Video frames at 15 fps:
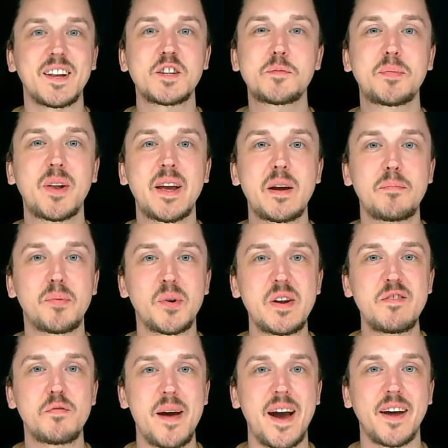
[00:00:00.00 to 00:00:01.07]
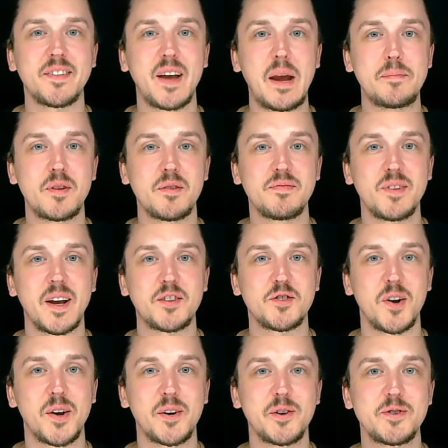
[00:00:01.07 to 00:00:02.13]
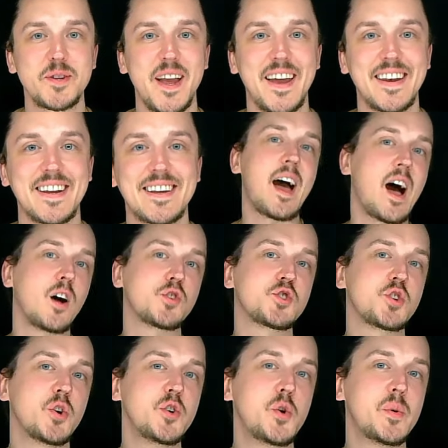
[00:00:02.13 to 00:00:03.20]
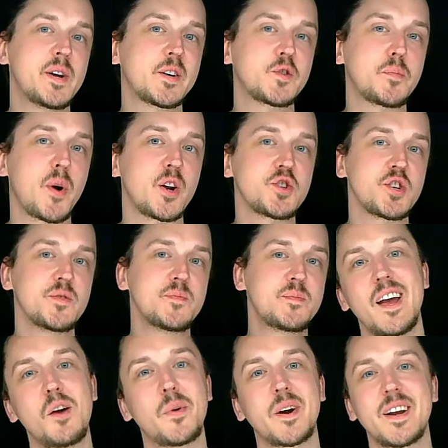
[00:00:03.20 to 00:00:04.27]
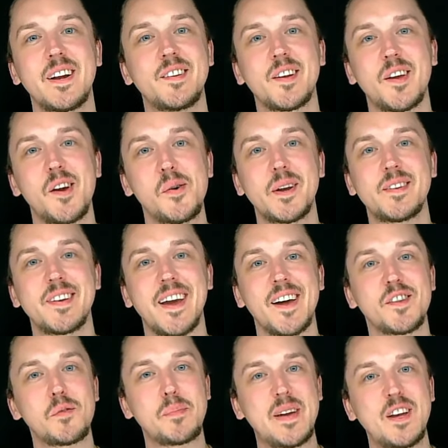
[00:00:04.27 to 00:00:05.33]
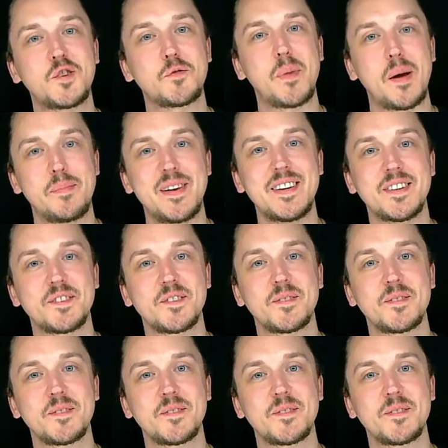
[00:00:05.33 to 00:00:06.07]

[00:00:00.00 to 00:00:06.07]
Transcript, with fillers: let's play a brief math game to flex our understanding. I'll show you an expression and we're gonna decode it together piece by piece.